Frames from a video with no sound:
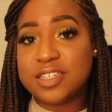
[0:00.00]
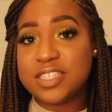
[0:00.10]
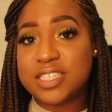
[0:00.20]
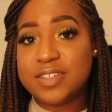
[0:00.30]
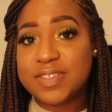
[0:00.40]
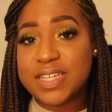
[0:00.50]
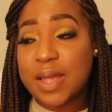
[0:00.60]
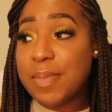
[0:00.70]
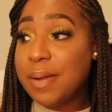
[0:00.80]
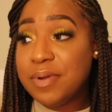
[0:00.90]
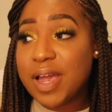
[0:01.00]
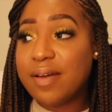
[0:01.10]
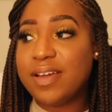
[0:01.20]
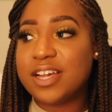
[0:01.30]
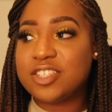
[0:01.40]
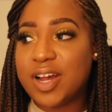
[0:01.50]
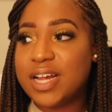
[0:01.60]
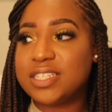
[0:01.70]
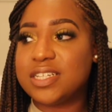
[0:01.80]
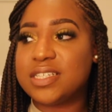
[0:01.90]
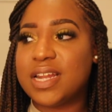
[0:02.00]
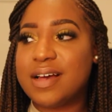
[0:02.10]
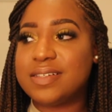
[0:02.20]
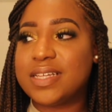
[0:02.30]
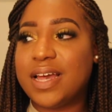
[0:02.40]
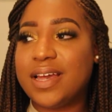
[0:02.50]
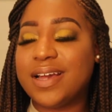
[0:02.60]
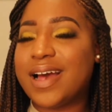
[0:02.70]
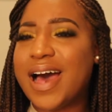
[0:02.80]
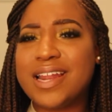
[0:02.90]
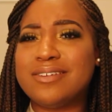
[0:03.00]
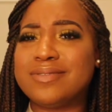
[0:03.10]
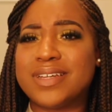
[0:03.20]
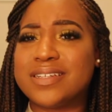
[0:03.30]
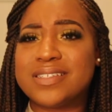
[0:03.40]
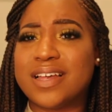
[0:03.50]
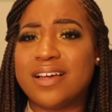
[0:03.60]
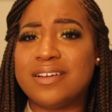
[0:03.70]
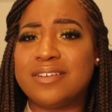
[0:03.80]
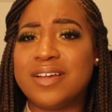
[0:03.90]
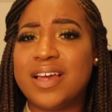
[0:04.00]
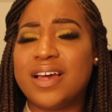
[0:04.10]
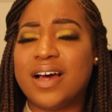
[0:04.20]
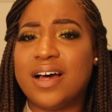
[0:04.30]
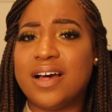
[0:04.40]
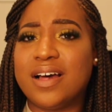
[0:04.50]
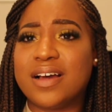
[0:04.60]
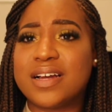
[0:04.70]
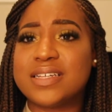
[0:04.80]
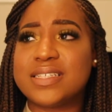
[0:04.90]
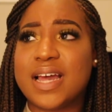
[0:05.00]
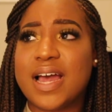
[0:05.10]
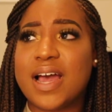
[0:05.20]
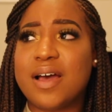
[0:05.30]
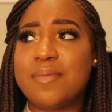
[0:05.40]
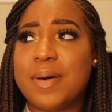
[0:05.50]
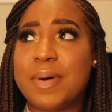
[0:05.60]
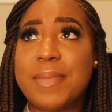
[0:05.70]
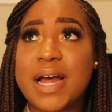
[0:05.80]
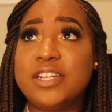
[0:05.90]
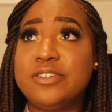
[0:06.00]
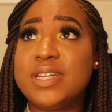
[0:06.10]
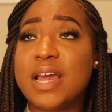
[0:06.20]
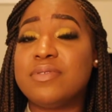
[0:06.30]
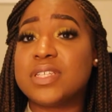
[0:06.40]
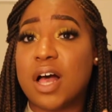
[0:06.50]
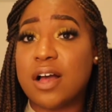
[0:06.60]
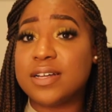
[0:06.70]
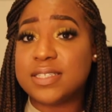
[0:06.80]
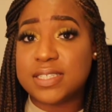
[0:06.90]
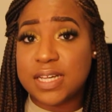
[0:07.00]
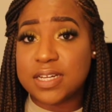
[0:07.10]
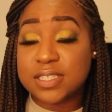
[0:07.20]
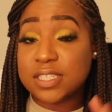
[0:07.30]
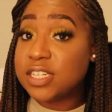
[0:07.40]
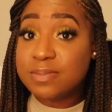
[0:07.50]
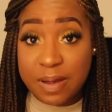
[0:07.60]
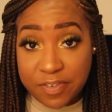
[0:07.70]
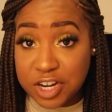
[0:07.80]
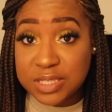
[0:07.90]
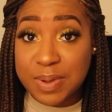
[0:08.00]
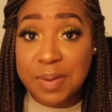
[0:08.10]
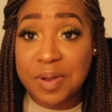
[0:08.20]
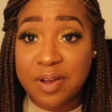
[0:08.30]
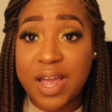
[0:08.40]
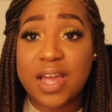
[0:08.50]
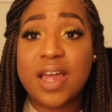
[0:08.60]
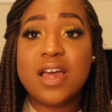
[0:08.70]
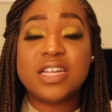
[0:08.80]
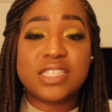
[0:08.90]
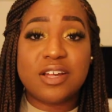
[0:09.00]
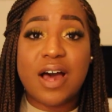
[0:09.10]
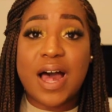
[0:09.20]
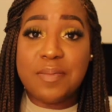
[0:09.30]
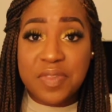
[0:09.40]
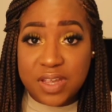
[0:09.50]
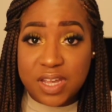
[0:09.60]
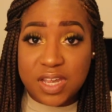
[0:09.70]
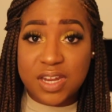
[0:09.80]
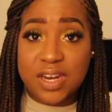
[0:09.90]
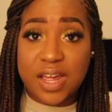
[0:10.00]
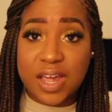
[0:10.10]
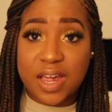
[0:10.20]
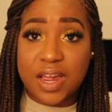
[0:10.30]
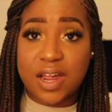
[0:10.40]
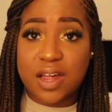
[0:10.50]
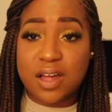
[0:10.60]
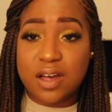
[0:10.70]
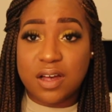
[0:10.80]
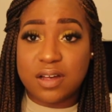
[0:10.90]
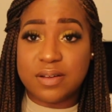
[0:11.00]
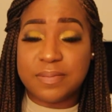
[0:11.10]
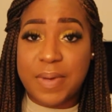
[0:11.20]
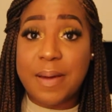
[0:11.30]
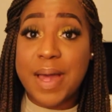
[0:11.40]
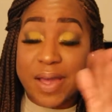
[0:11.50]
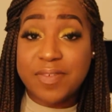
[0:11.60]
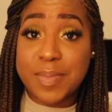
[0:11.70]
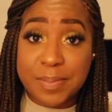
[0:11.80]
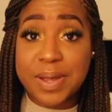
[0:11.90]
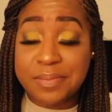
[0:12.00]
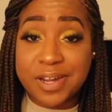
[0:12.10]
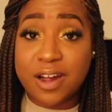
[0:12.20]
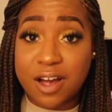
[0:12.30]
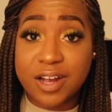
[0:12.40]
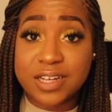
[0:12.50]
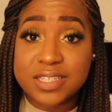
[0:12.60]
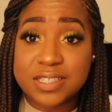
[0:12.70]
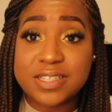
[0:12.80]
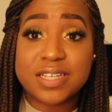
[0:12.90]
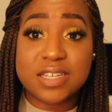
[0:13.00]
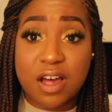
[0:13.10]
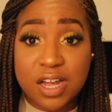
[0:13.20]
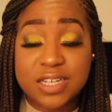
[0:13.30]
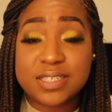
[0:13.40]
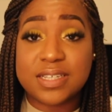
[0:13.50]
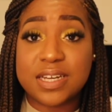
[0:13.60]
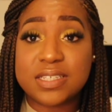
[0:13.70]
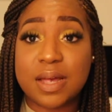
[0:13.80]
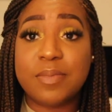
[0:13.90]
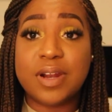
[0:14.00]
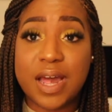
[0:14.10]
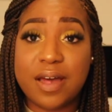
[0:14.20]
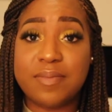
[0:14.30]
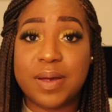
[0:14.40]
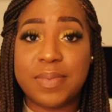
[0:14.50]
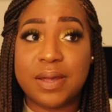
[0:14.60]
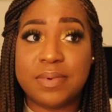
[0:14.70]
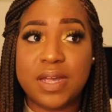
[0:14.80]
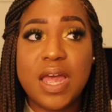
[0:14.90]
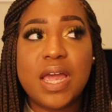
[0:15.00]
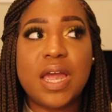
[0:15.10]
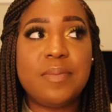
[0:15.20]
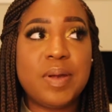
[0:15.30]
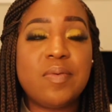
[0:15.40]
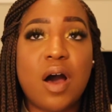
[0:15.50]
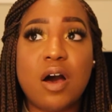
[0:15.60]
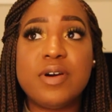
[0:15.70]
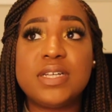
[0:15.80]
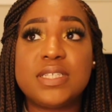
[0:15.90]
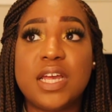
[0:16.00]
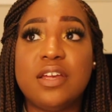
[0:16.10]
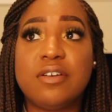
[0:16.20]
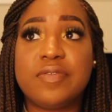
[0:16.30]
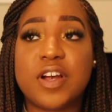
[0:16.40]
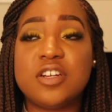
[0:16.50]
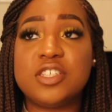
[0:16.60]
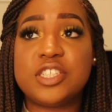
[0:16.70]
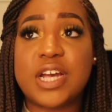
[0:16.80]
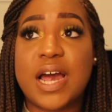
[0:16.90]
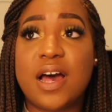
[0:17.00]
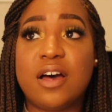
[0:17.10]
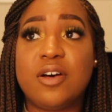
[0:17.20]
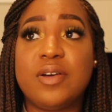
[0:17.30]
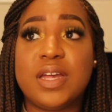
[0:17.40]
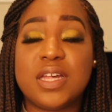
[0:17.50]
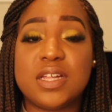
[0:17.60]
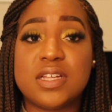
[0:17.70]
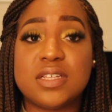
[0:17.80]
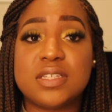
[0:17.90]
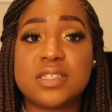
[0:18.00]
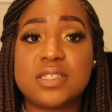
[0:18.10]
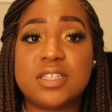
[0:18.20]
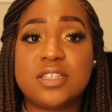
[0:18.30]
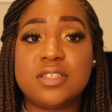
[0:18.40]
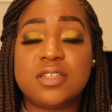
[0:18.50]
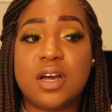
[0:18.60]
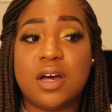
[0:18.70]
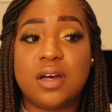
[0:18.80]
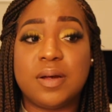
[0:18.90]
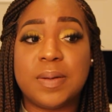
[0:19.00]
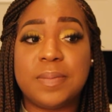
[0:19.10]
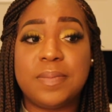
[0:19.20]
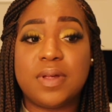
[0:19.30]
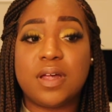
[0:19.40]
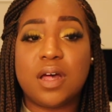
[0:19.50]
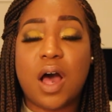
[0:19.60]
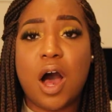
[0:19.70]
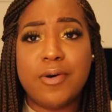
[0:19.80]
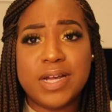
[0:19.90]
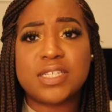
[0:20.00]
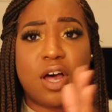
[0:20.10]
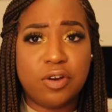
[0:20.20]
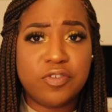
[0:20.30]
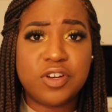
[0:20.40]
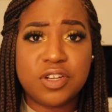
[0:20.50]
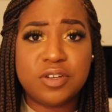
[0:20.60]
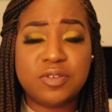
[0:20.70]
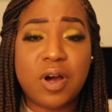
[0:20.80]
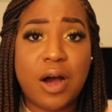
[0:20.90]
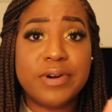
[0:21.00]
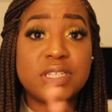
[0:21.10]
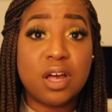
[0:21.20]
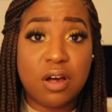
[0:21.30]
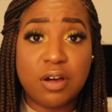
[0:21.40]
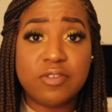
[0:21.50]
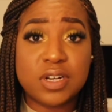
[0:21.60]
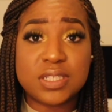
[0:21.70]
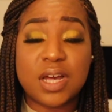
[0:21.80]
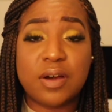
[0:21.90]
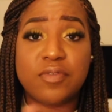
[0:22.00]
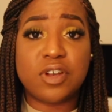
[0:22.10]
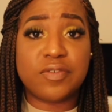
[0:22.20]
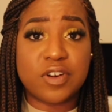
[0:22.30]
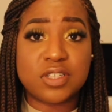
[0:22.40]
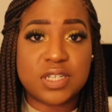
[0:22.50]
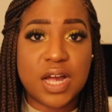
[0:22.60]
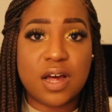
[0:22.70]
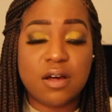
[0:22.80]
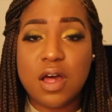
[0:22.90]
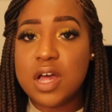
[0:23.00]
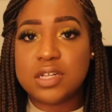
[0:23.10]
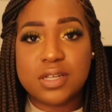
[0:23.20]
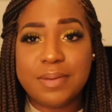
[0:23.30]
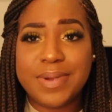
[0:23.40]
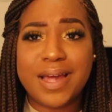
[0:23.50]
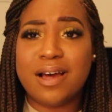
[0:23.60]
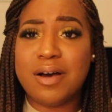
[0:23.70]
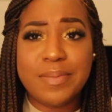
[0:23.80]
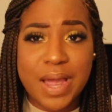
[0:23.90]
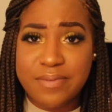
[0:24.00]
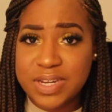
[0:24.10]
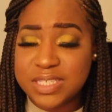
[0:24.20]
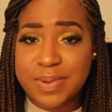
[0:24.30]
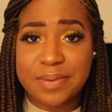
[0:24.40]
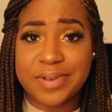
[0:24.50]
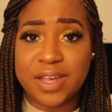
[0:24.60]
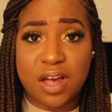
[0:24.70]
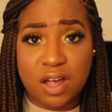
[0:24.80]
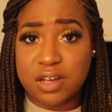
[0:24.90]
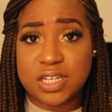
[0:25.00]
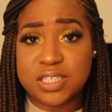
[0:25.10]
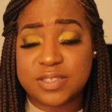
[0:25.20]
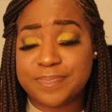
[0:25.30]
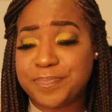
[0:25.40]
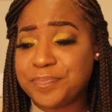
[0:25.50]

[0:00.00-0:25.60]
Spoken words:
she was saying, maybe you're having contractions. And I was like, I don't think so. Because my due date was August 6th. This is my first baby, okay? So I'm thinking that I'm having my baby in August. It says August 6th, I'm going to have my baby. And people always say your first child is always overdue. You always go over the time for your first child. So I'm like, oh, I'm having this baby in August.